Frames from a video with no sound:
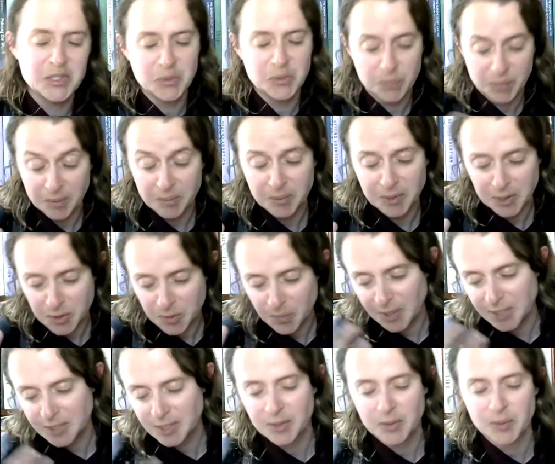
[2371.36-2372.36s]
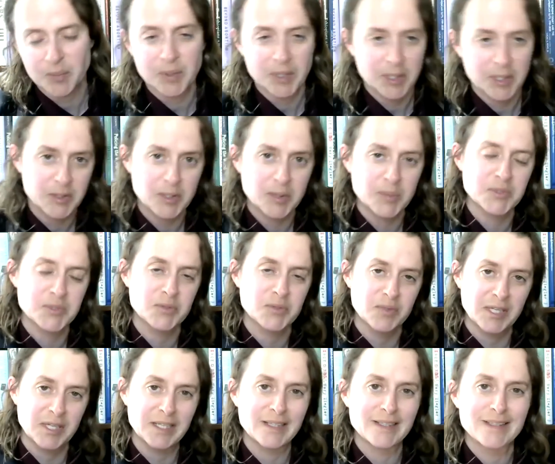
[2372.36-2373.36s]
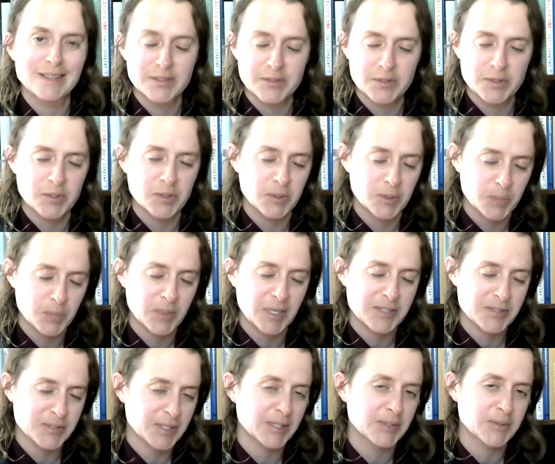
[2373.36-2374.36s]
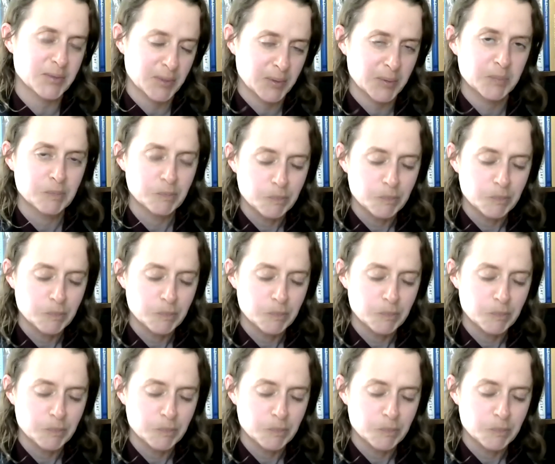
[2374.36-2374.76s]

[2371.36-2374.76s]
probably to my detriment in terms of writing things that are depressing. So